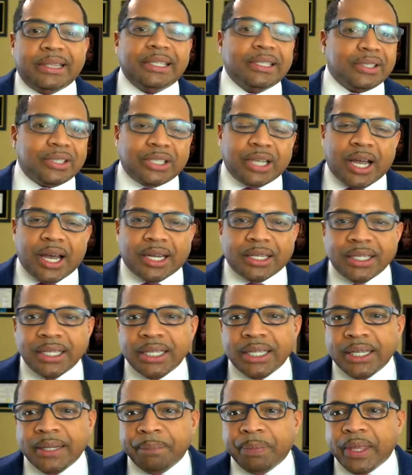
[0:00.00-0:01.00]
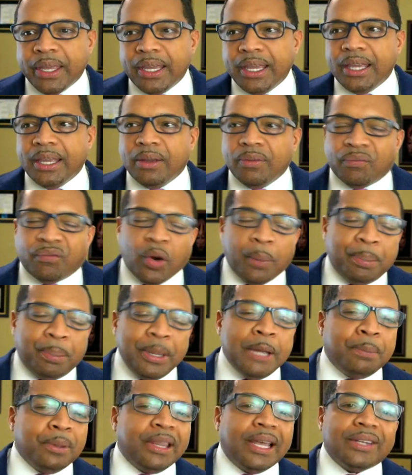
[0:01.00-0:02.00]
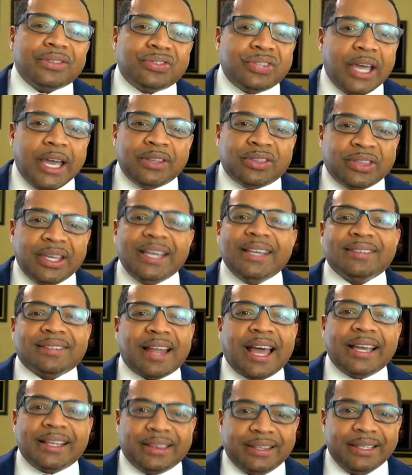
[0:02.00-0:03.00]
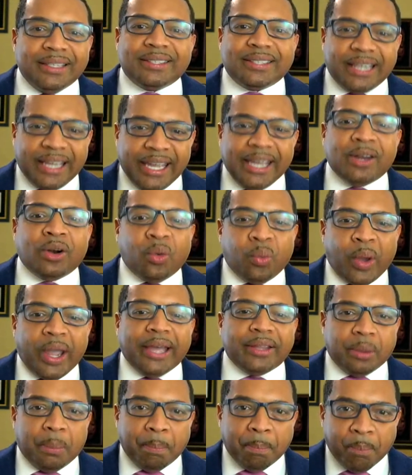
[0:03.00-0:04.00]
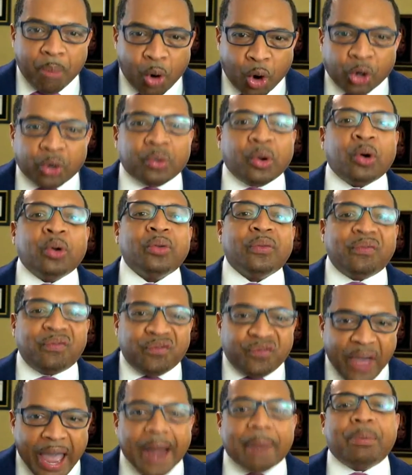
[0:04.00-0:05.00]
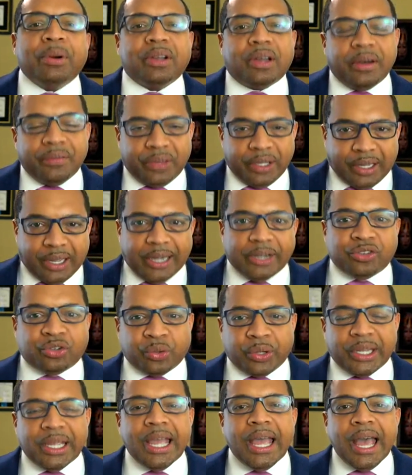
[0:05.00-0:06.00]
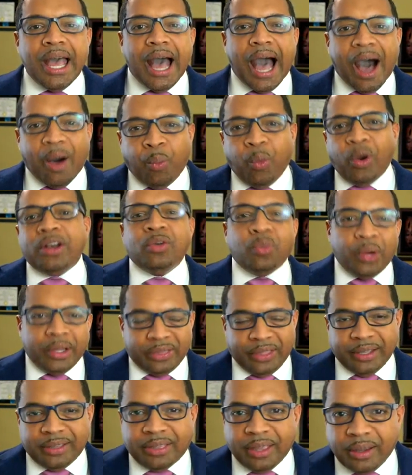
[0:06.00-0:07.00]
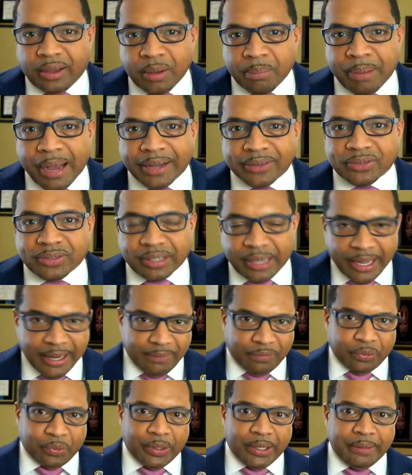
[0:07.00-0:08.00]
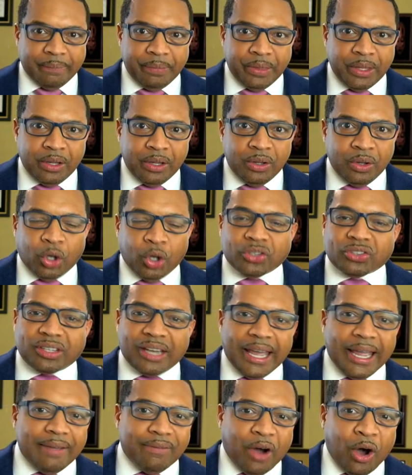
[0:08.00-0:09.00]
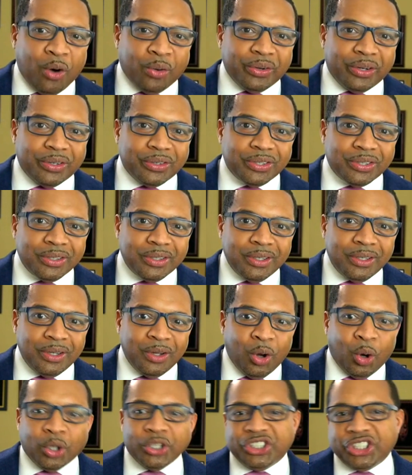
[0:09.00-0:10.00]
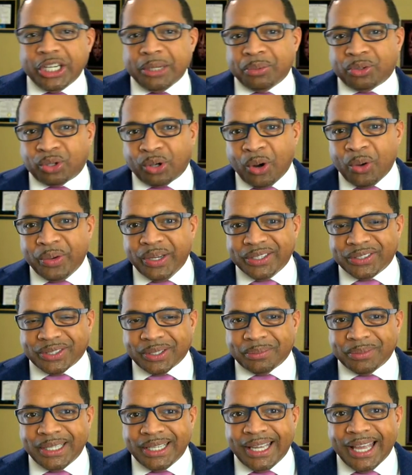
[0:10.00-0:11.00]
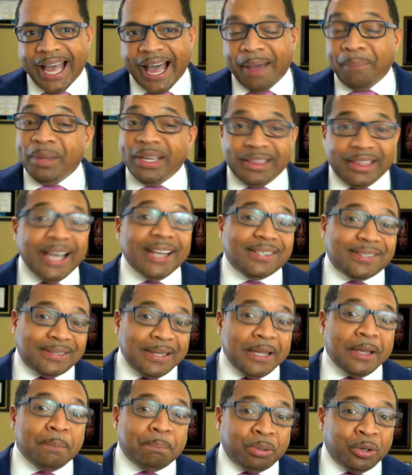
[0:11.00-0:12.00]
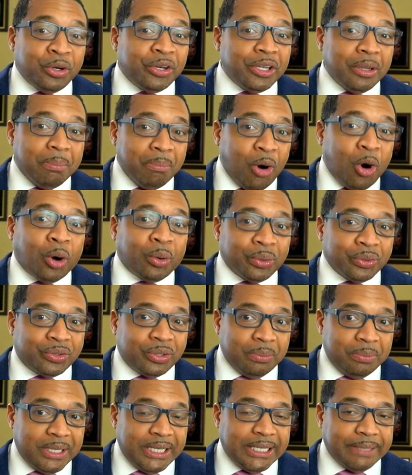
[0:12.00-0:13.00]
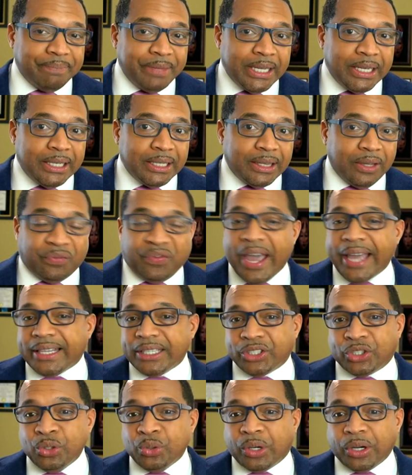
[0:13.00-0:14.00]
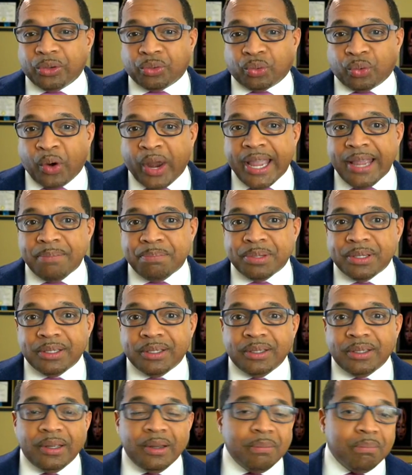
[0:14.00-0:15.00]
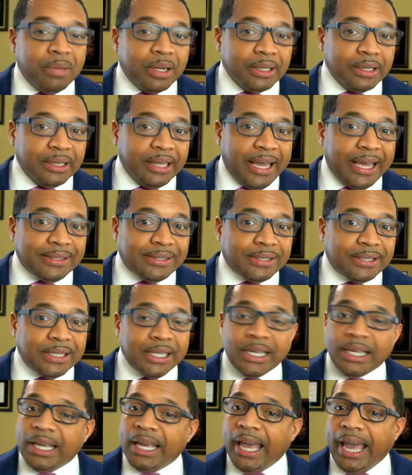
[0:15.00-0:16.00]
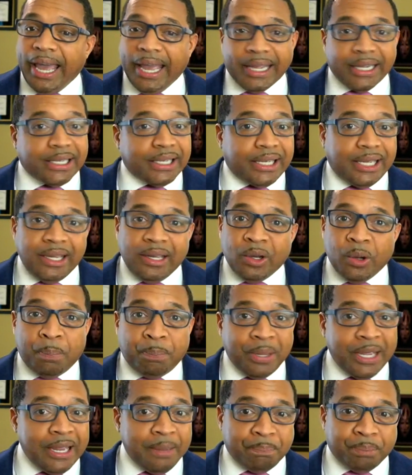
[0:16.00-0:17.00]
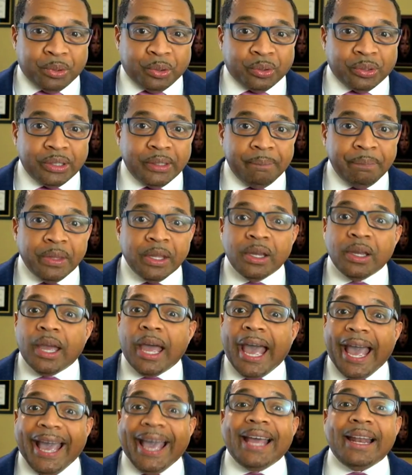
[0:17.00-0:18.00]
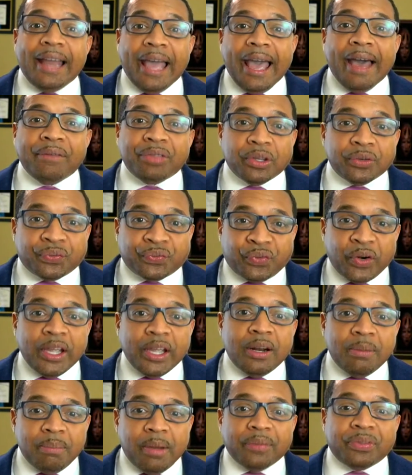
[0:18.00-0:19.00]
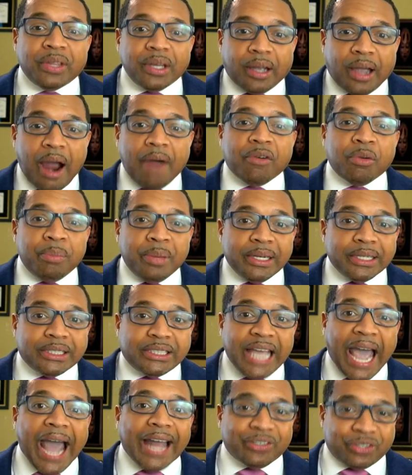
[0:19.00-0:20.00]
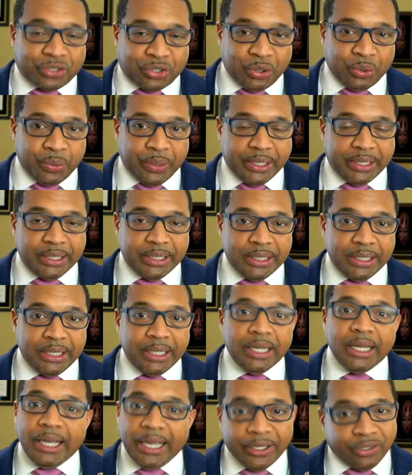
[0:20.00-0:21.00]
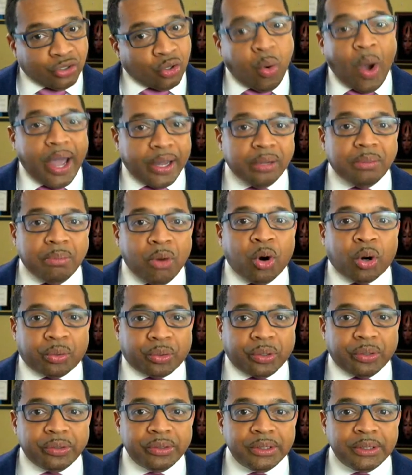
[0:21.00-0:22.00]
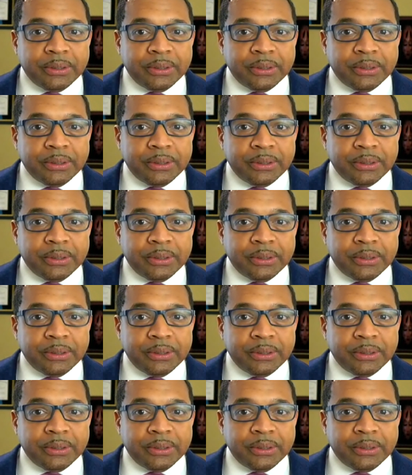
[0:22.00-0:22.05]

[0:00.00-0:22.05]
this, John, for people that say things like this eat away at the moral fabric of the country, I wonder what they think about slavery or slave owners or Jim Crowism. I mean, that seemed pretty immoral to me. The fact that you could rape, molest, and kill people and have the freedom of the government attached to it is quite immoral.